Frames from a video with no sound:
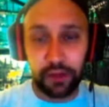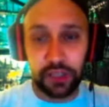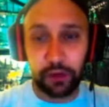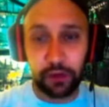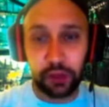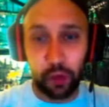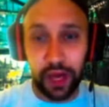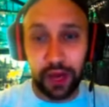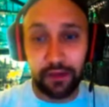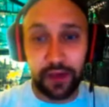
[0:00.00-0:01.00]
first
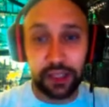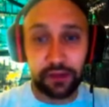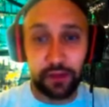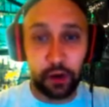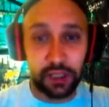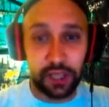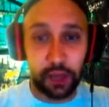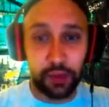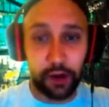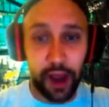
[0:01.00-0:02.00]
wave as far as like with
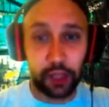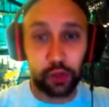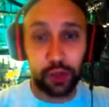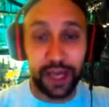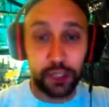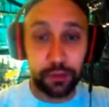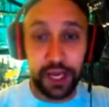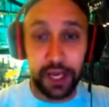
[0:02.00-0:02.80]
their actual HP.